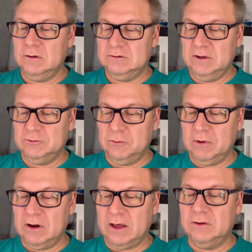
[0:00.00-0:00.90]
seems to
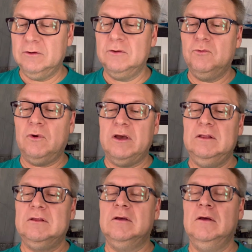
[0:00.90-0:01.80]
be aligned
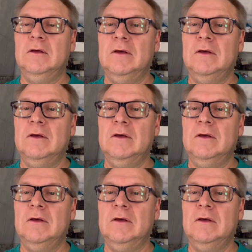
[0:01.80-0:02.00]
right.